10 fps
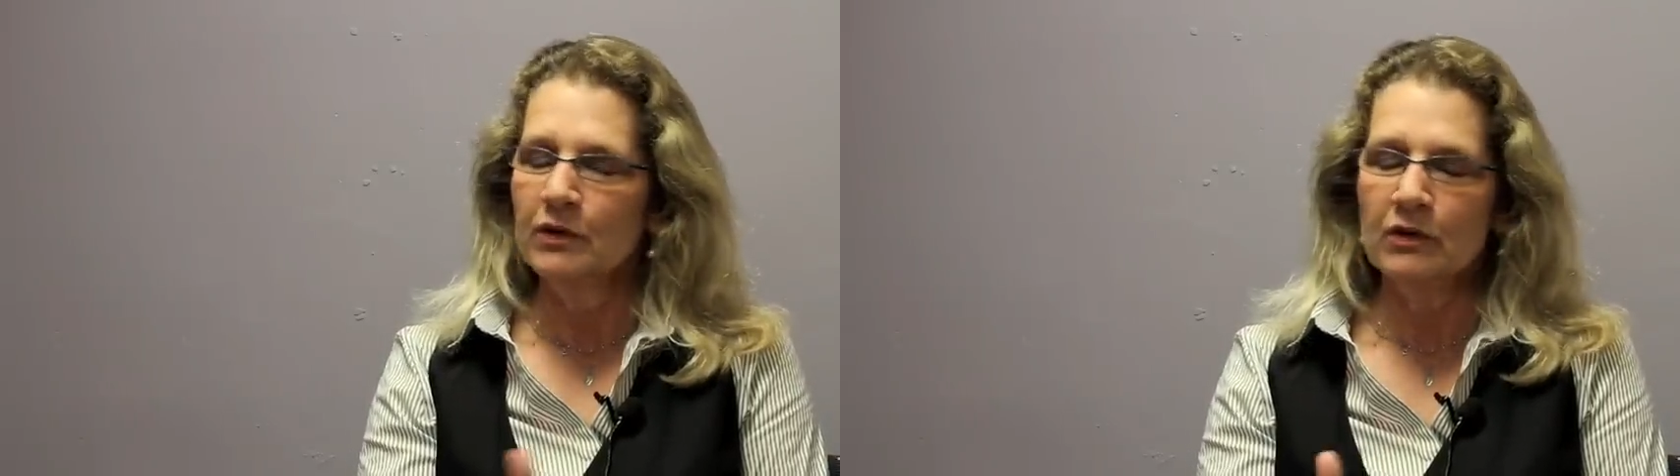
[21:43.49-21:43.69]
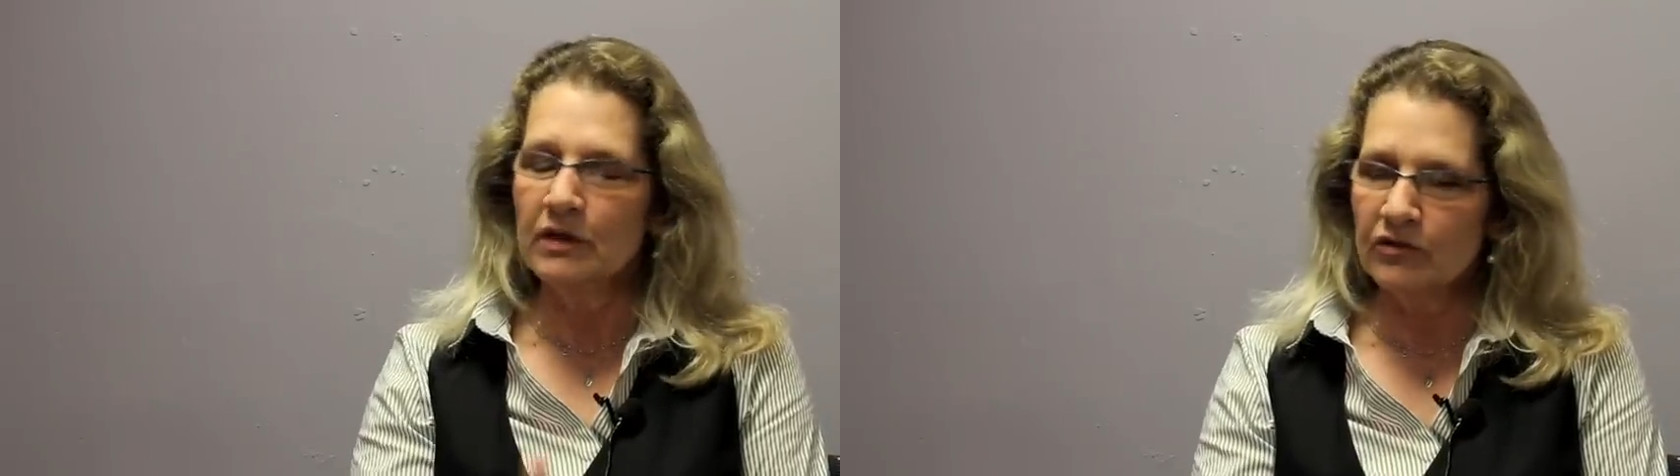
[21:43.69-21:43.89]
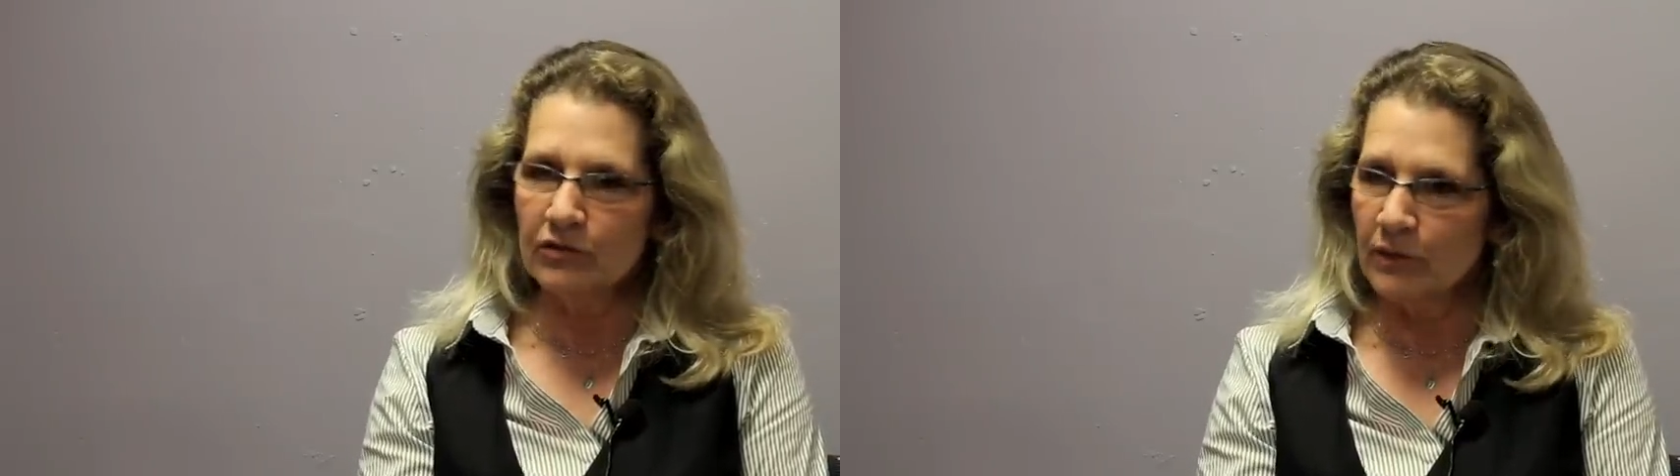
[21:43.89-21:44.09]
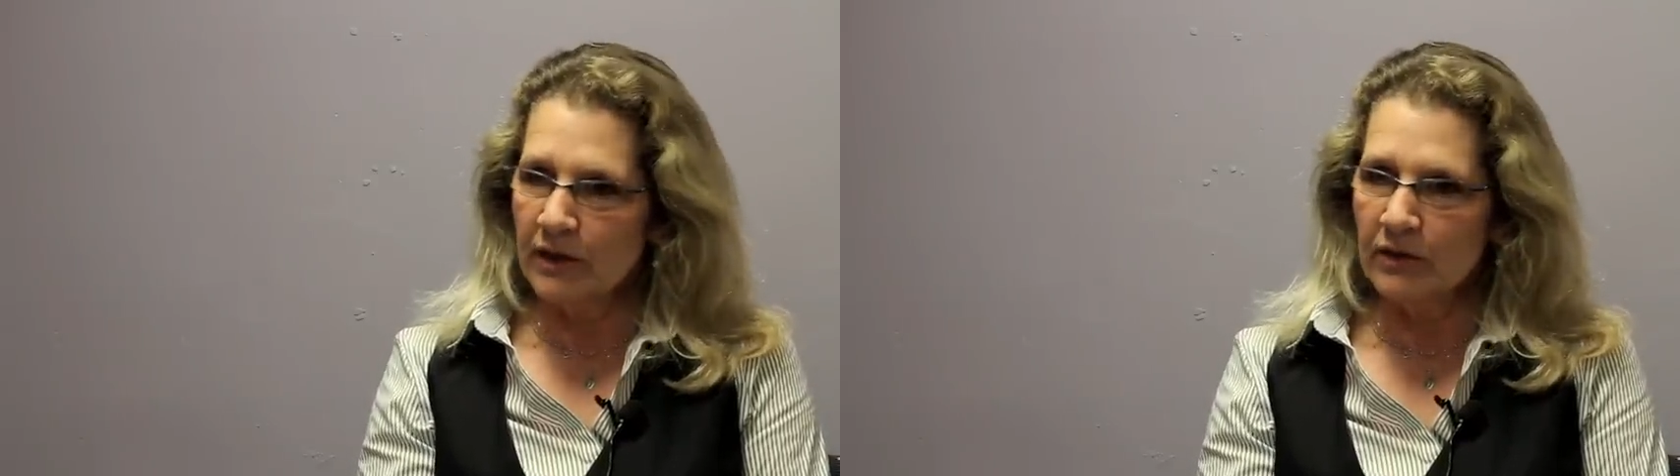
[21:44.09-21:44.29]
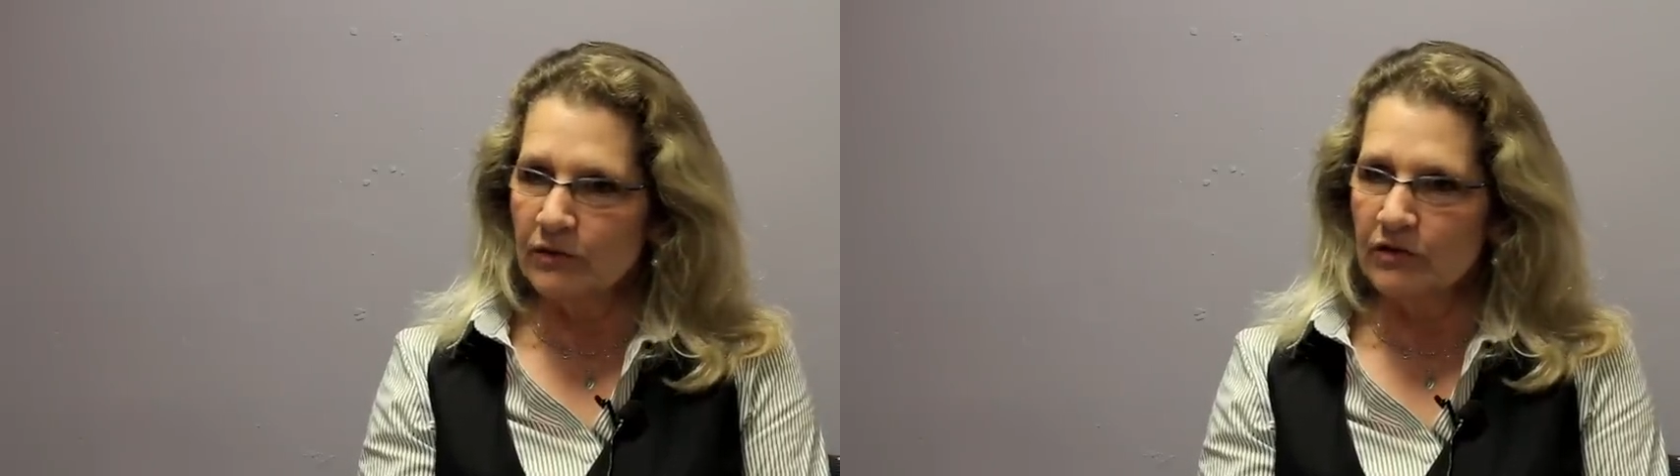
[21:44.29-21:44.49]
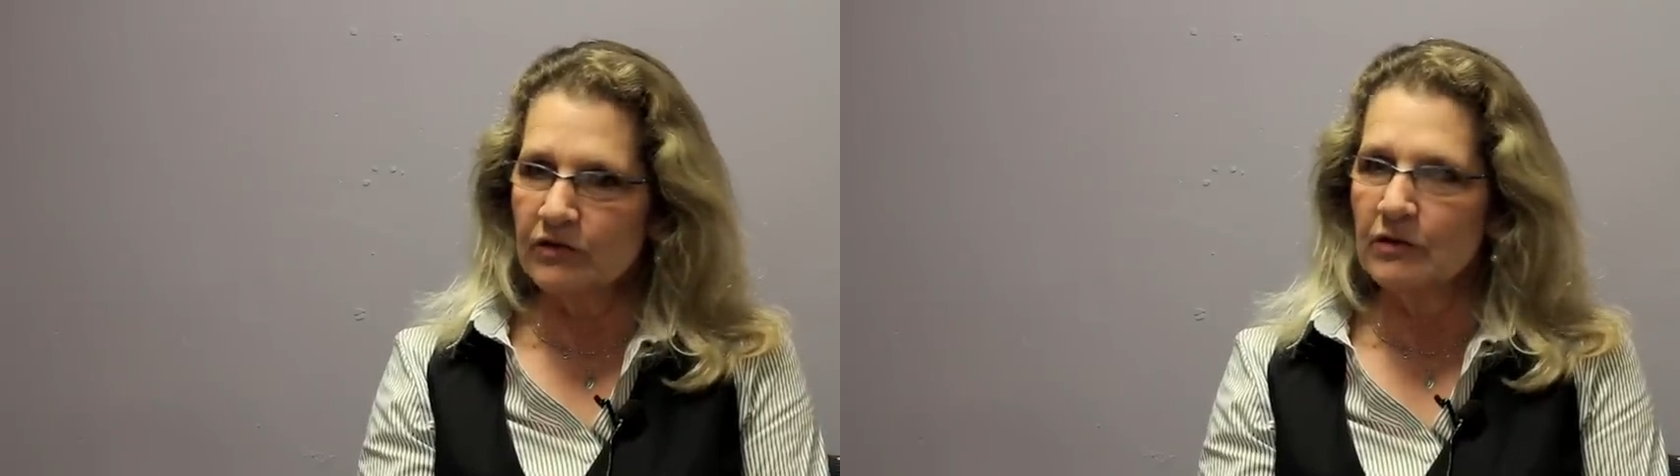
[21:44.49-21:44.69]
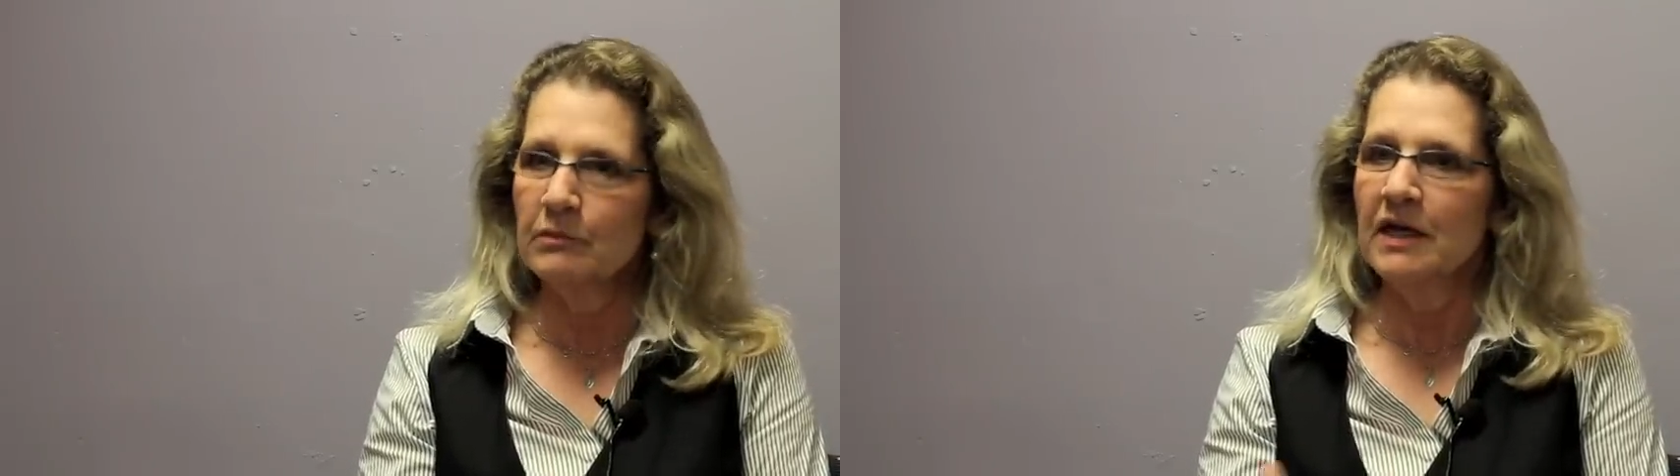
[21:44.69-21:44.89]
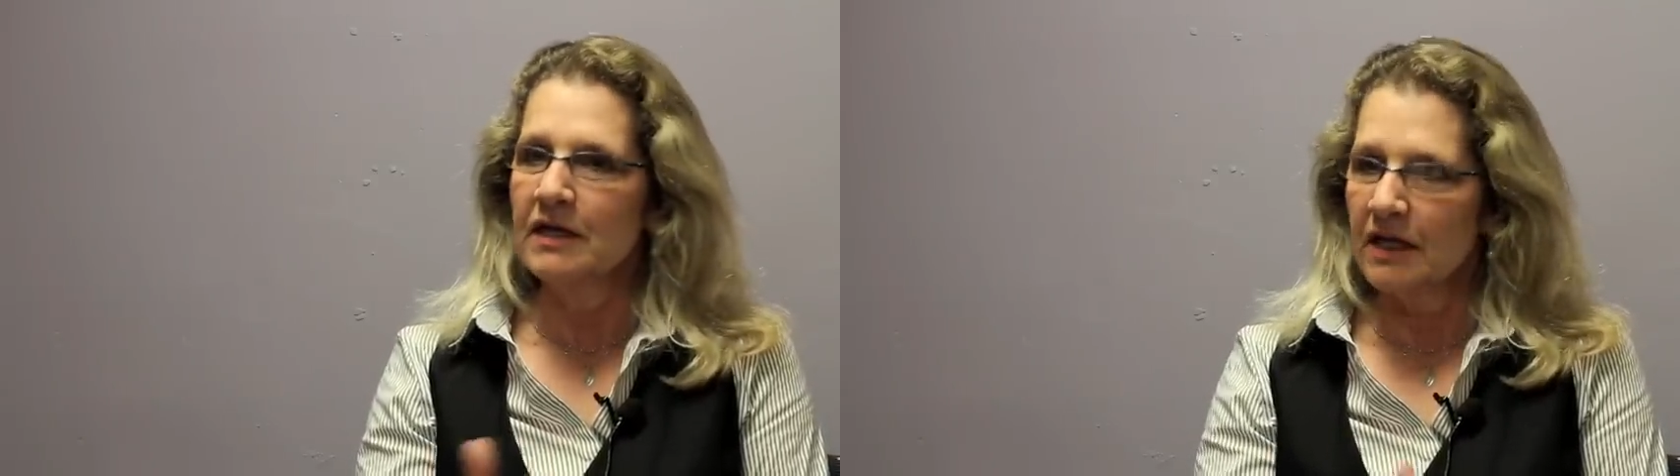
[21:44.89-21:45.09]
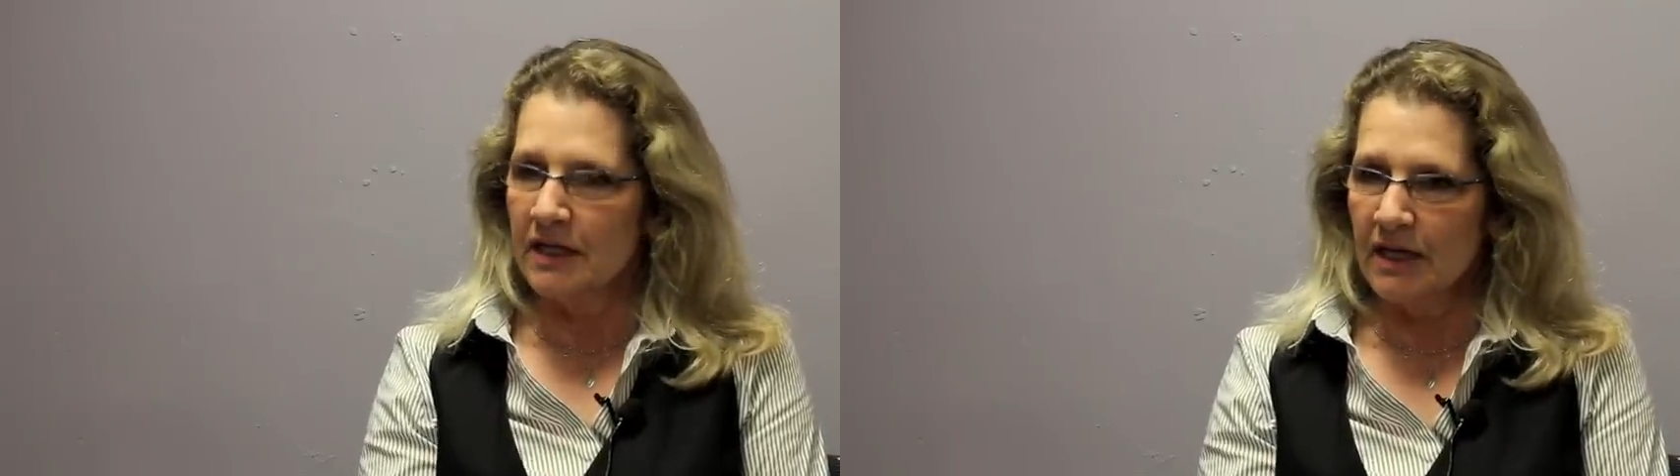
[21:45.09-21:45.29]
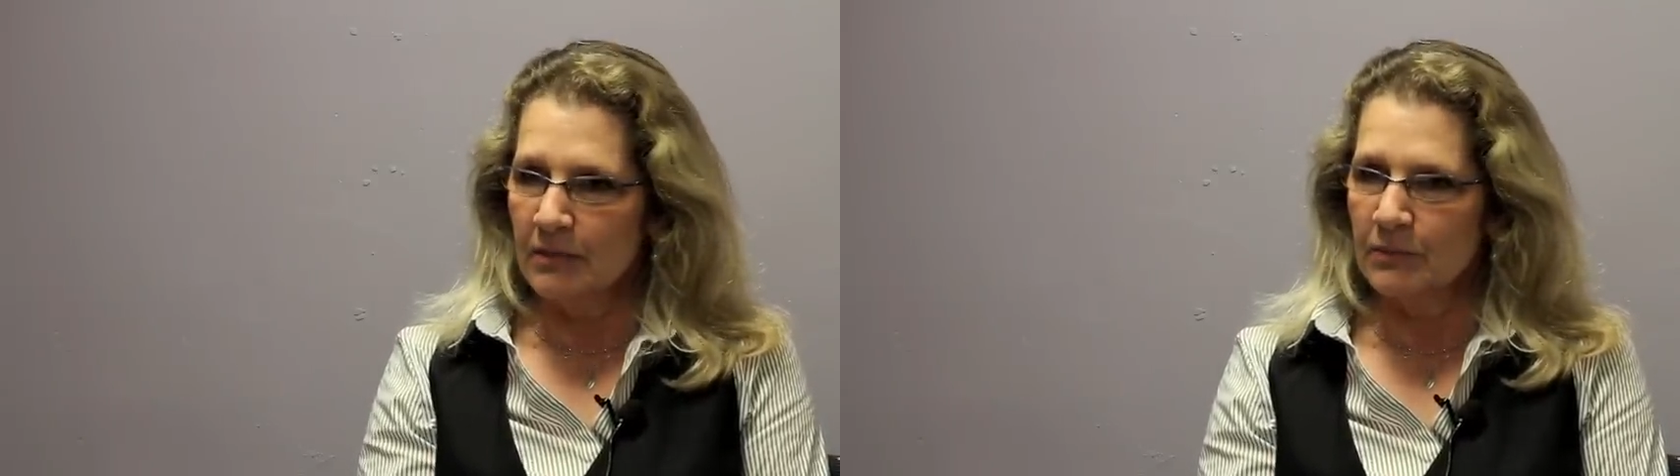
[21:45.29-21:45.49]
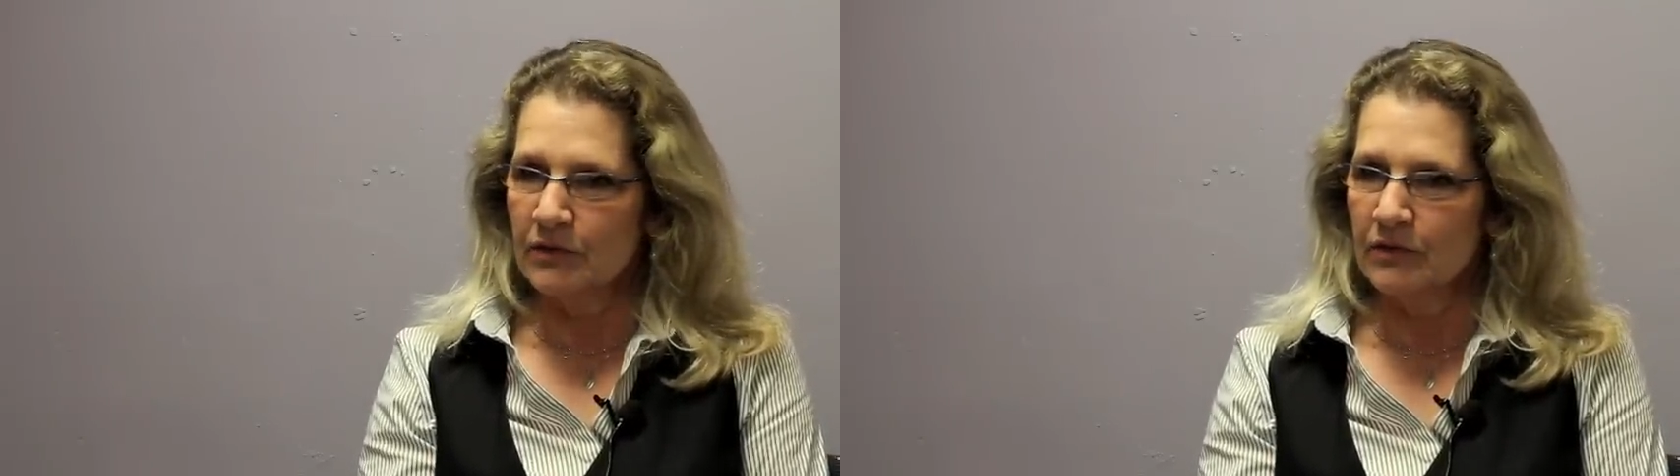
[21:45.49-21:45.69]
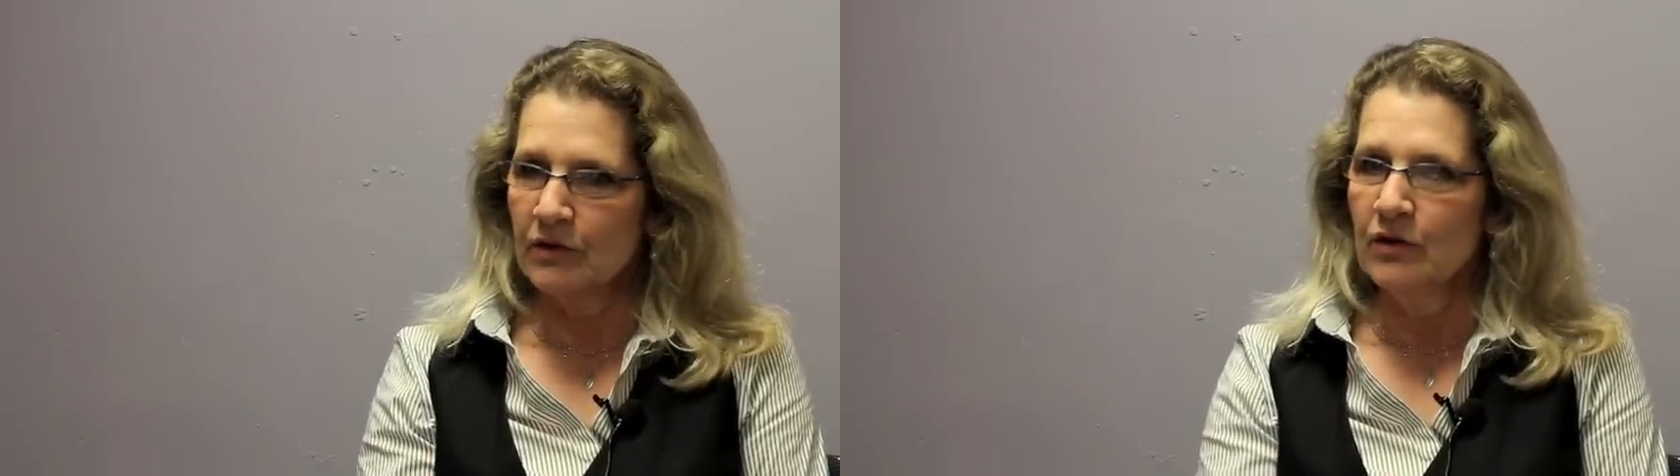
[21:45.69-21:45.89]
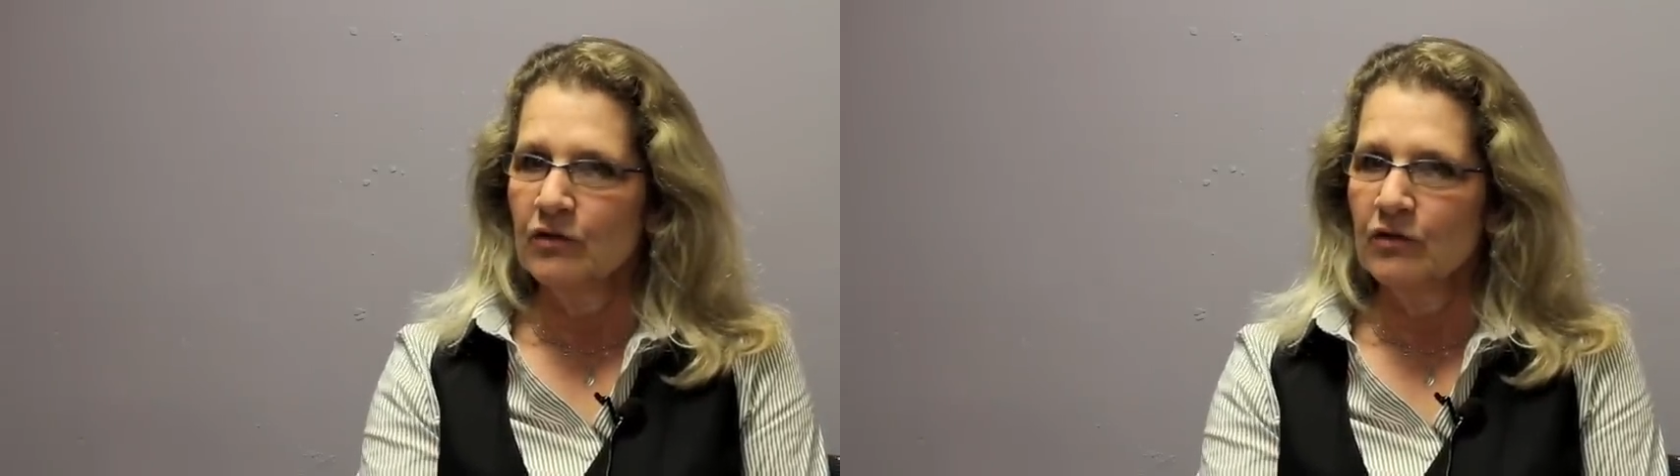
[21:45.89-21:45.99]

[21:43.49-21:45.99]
buildings around to make that happen.